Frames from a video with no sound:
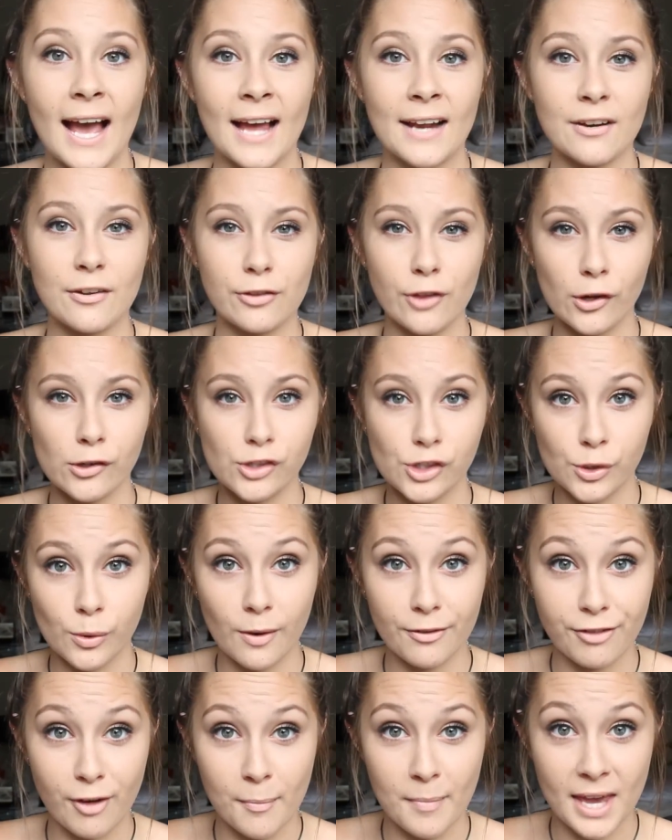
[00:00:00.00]
and those 2
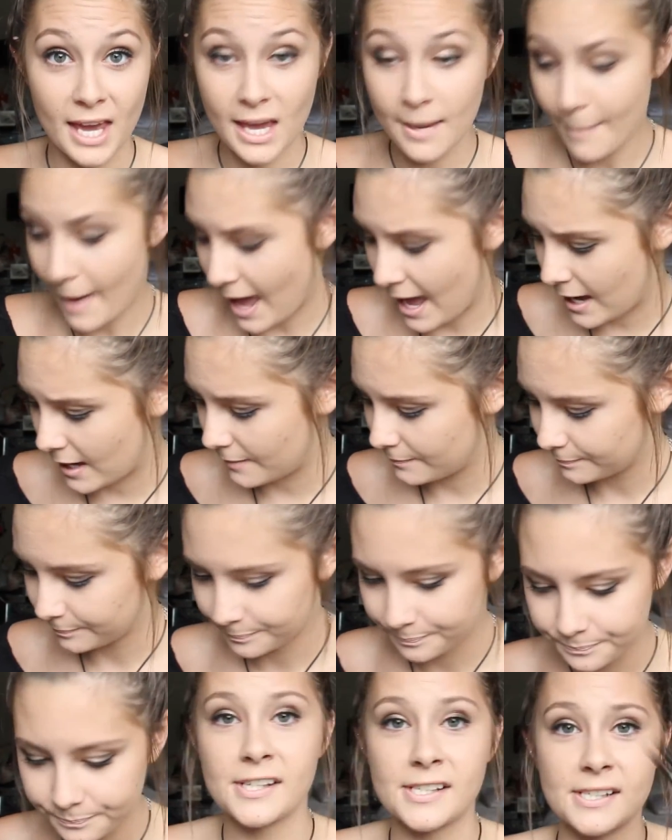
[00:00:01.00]
are from eBay.
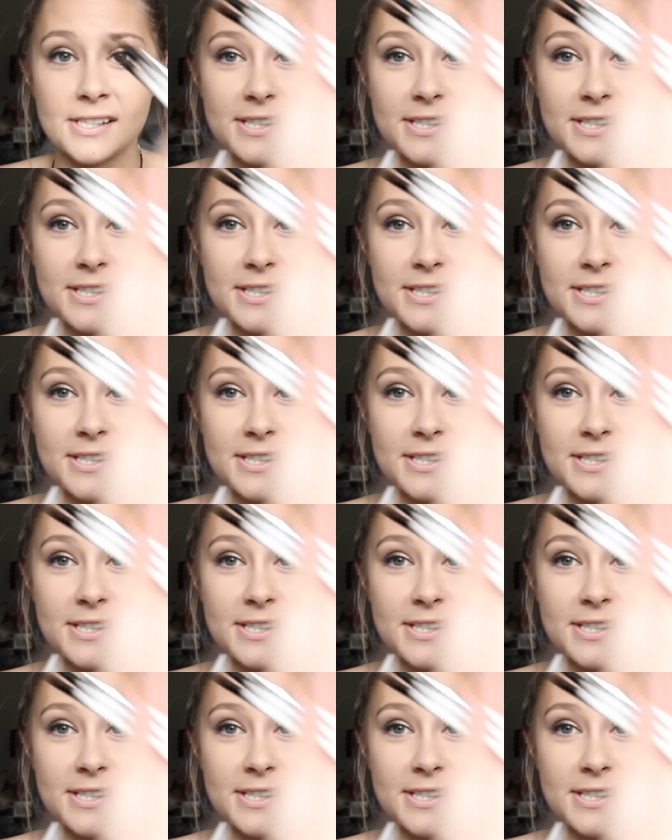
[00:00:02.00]
This